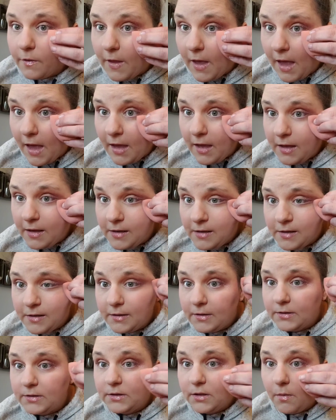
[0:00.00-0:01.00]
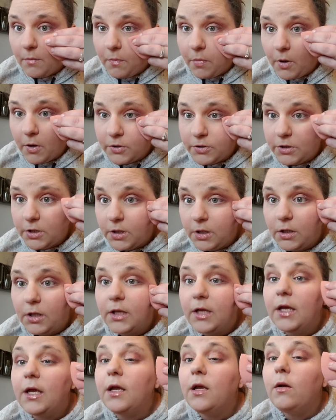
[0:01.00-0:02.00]
That is
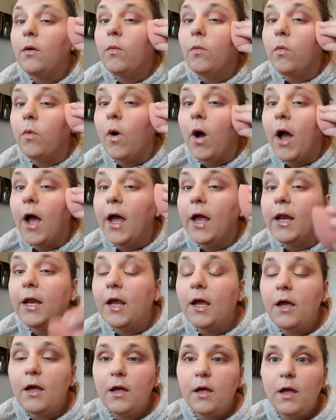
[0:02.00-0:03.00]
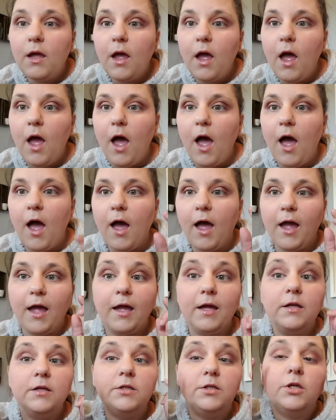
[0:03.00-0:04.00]
personally what
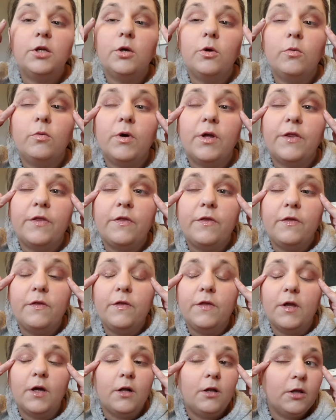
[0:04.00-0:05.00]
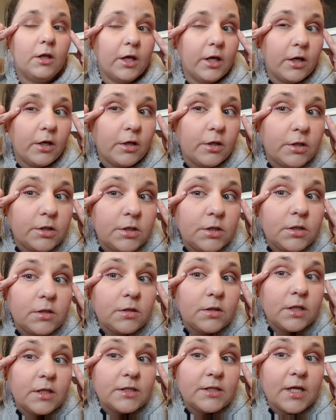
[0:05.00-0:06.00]
I do with the glitters.
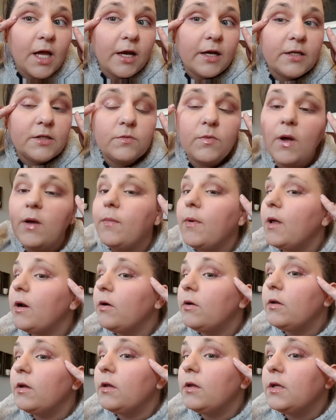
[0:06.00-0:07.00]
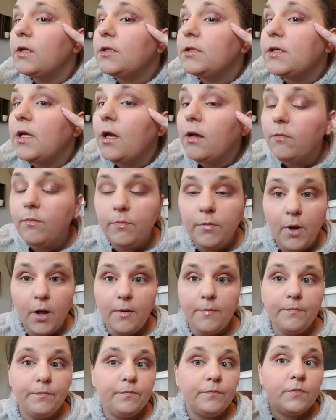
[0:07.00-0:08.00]
This side is way better than this side,
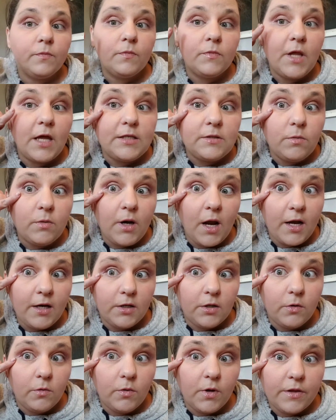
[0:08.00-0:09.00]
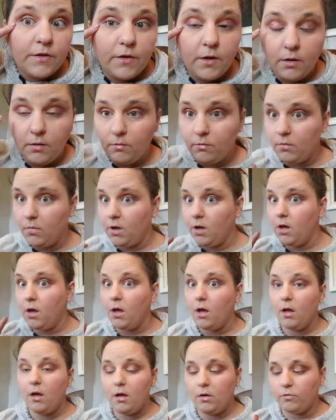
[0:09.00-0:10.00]
but that's what I do with
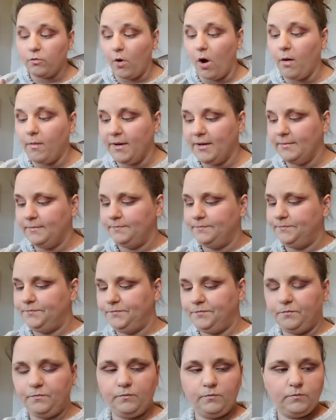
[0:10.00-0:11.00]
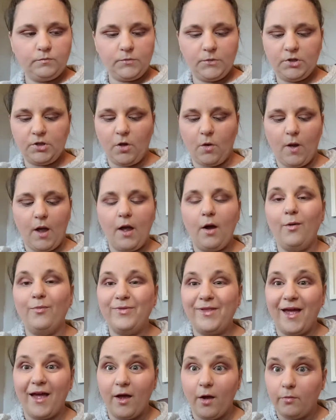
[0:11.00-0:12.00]
Robin. So I
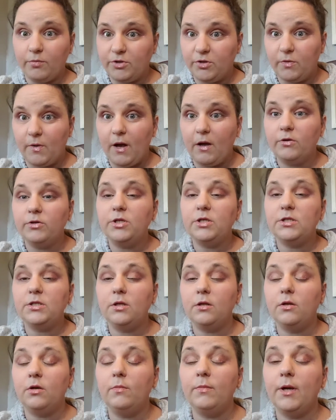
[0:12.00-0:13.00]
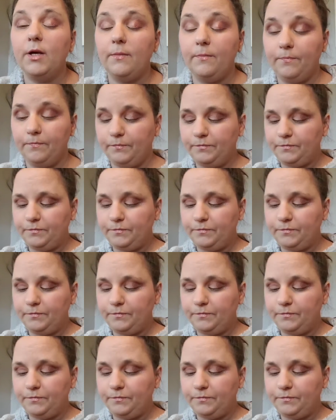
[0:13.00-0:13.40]
hope that helps you out just a little bit.